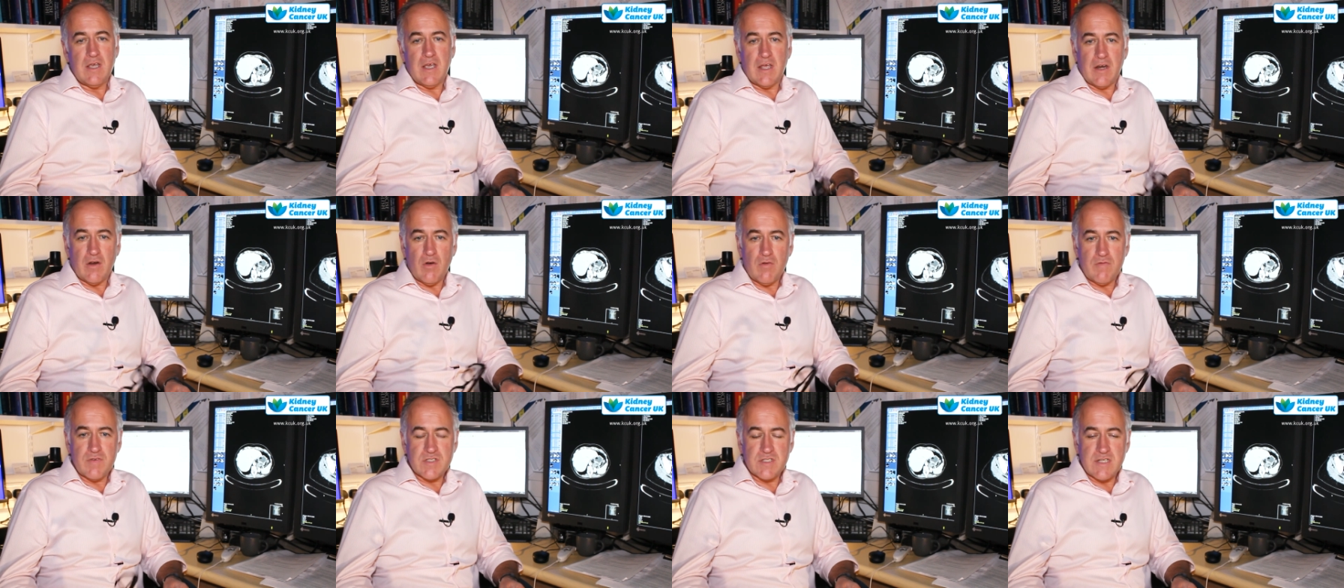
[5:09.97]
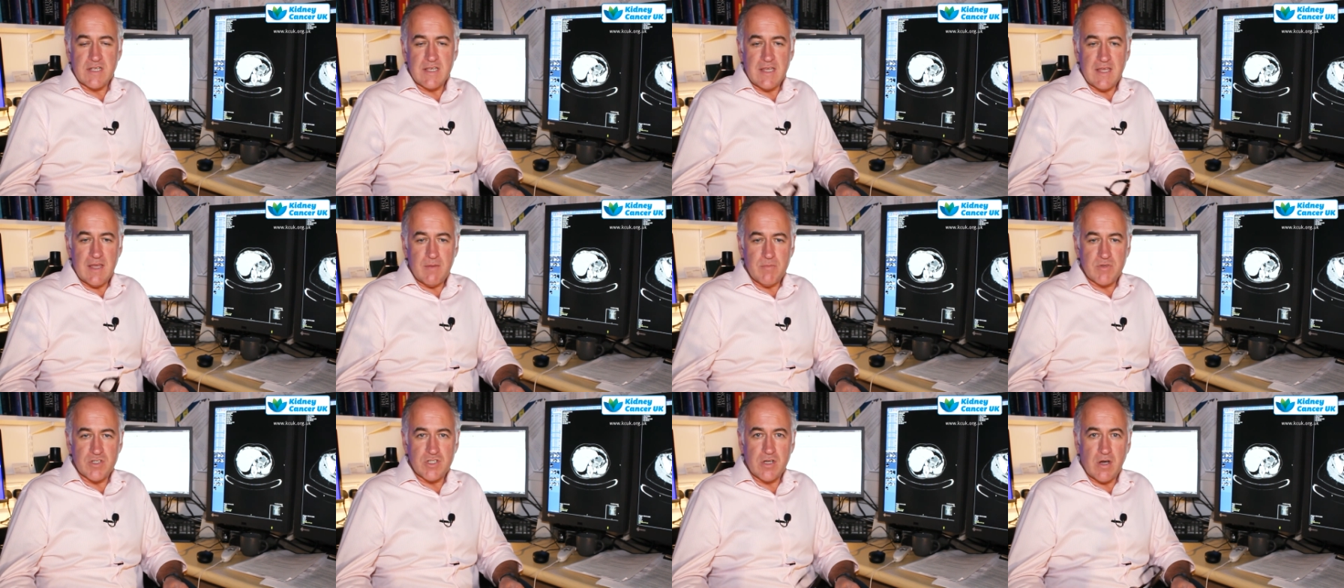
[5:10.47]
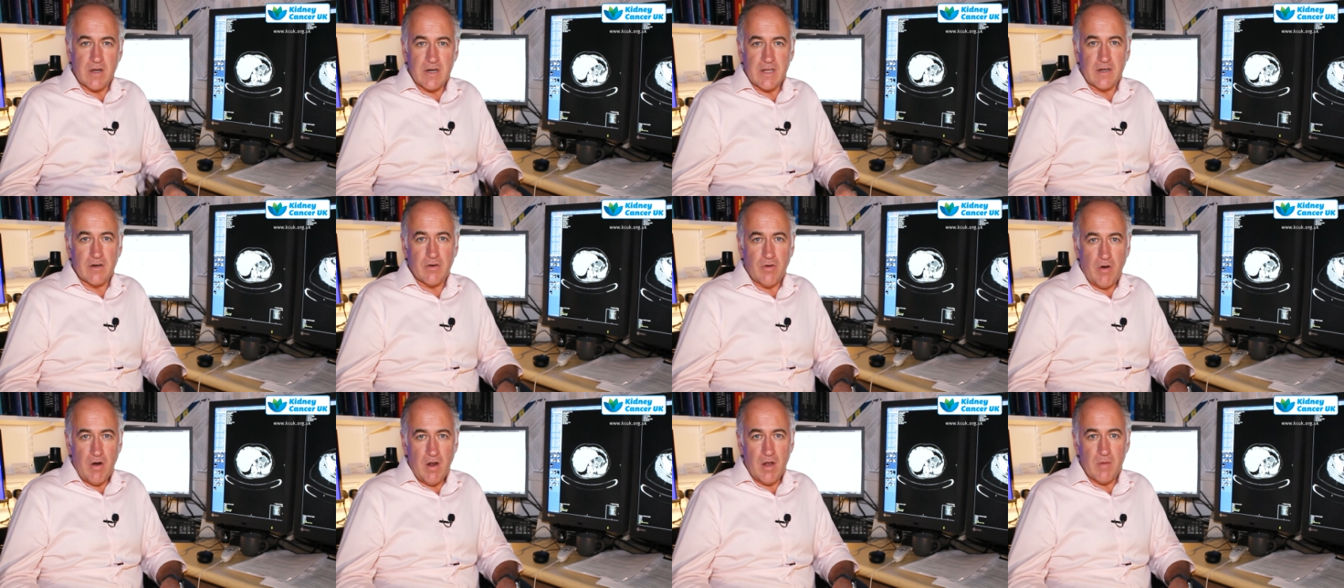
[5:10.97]
And obviously,
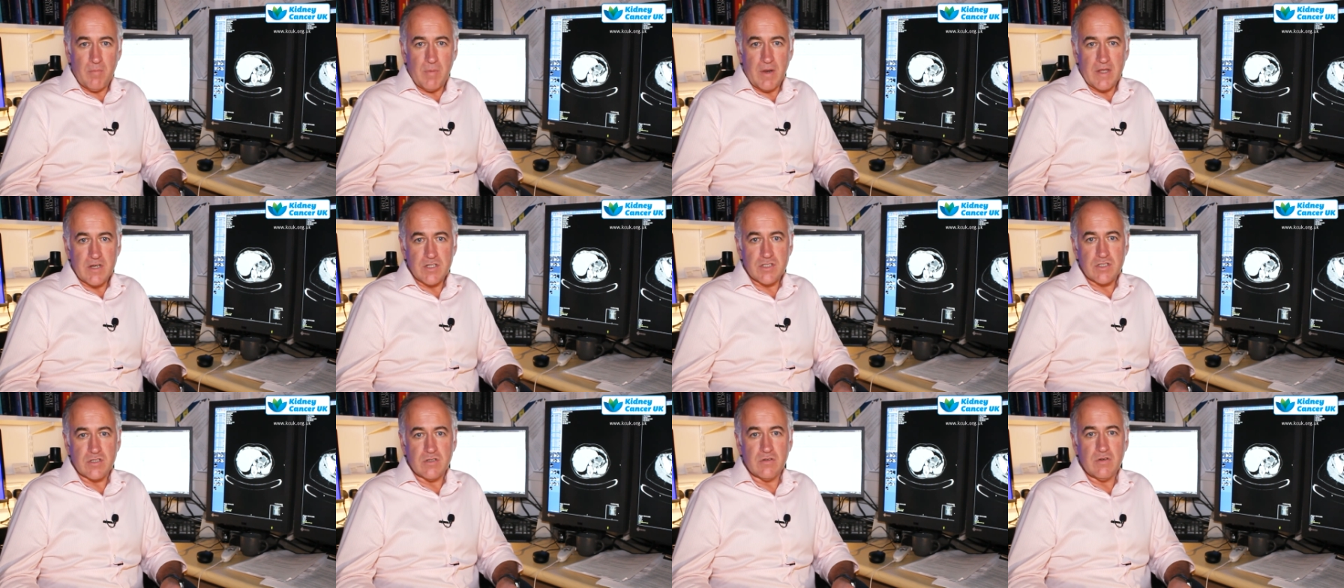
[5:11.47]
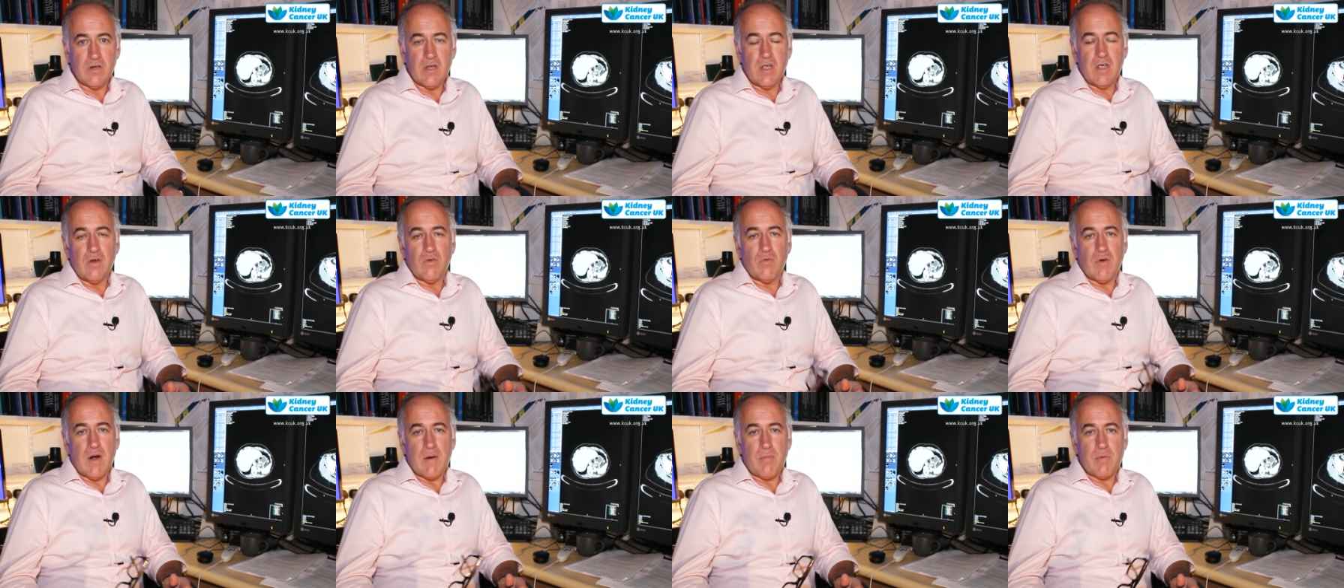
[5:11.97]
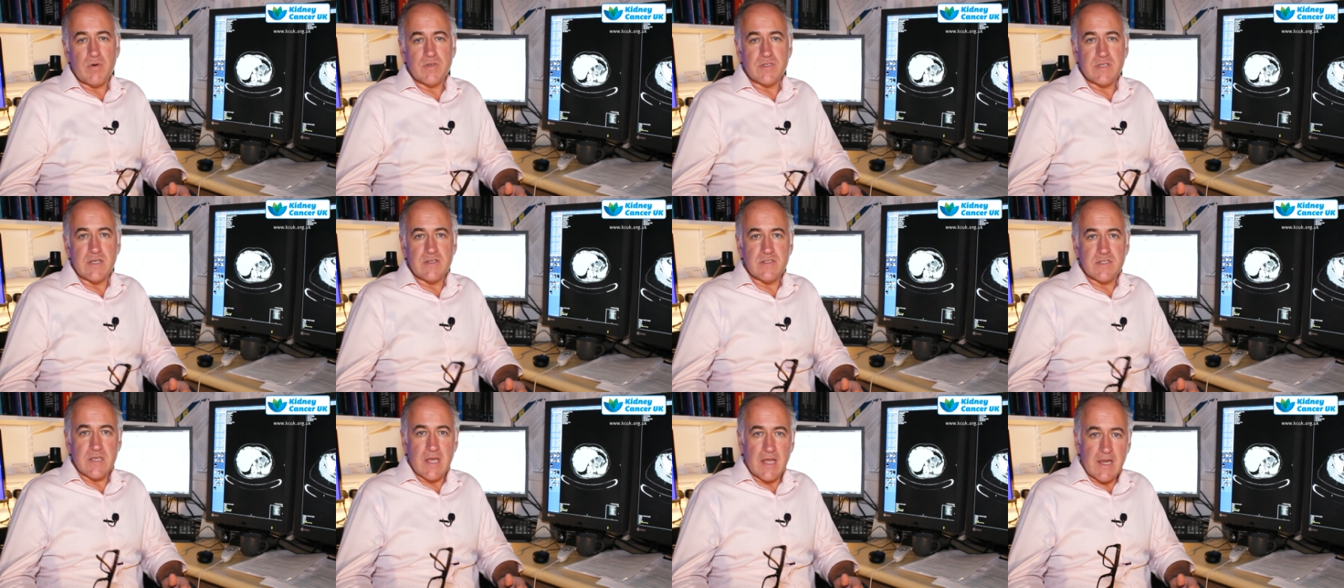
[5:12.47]
image-guided cryoablation
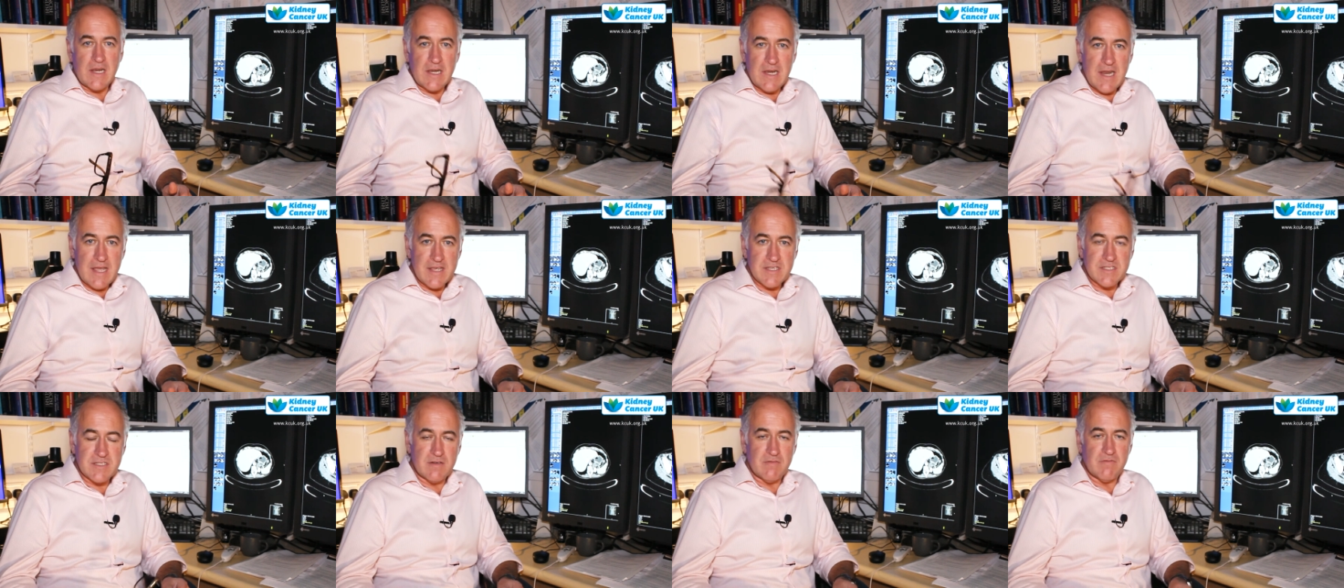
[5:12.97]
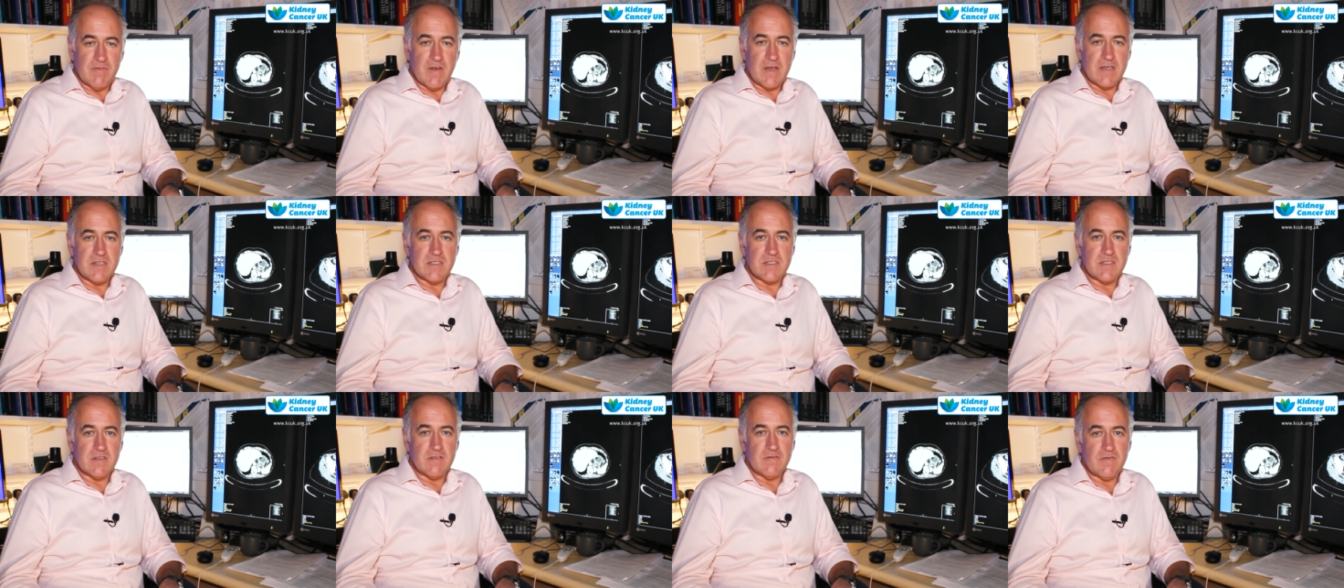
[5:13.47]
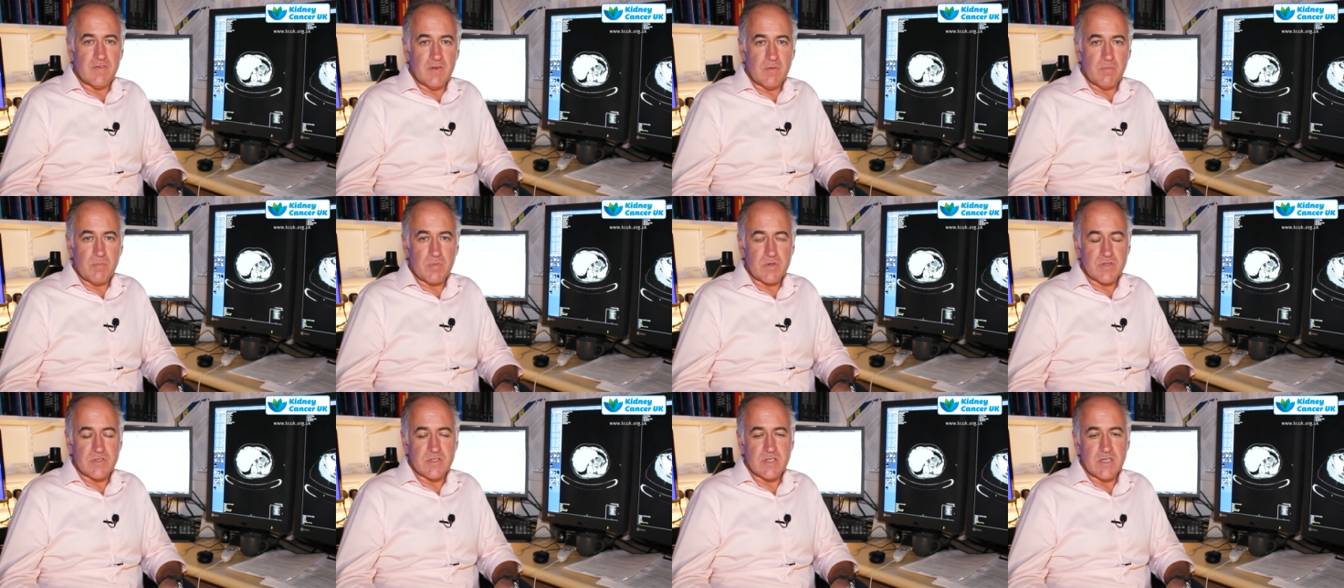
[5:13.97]
represents a less invasive
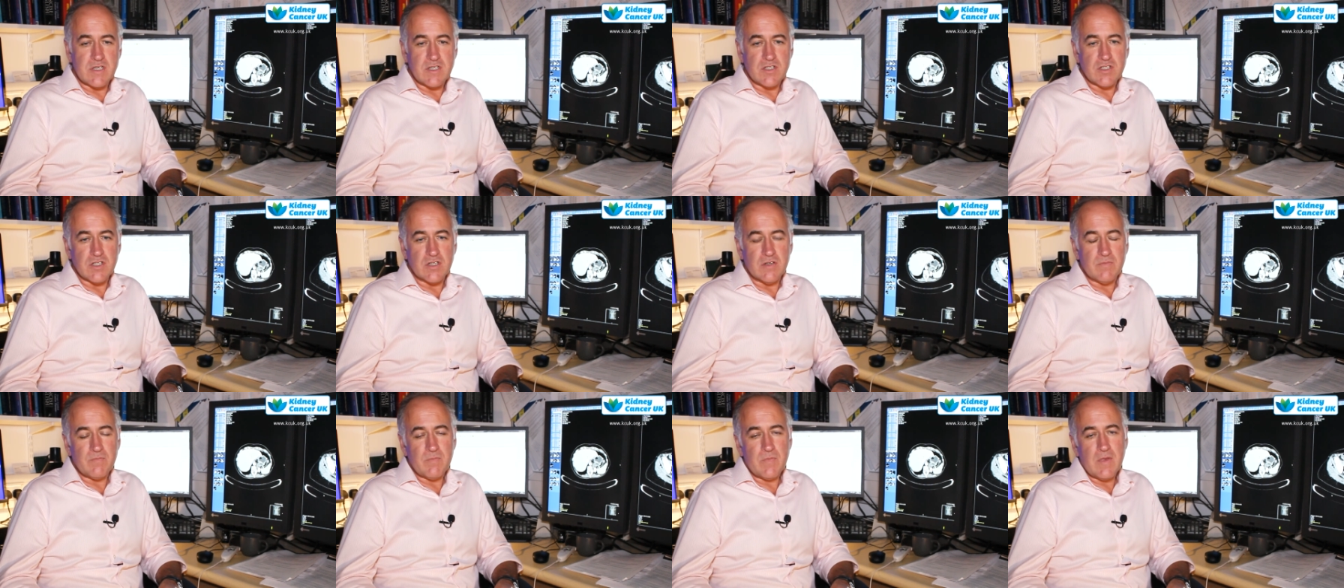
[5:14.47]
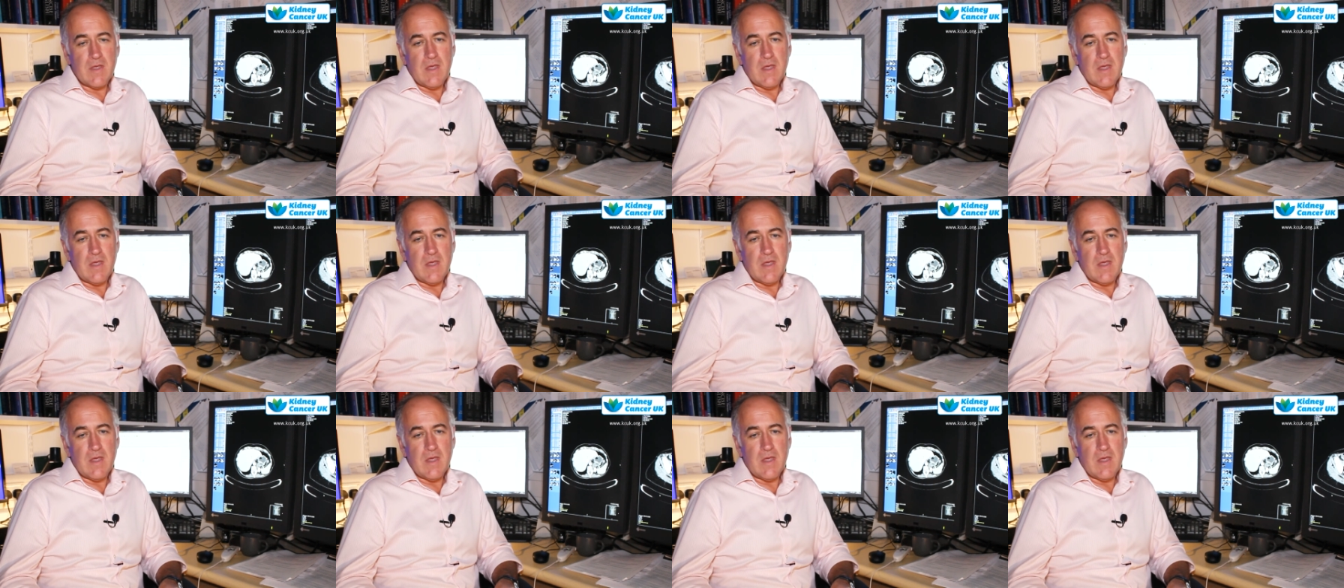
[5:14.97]
procedure.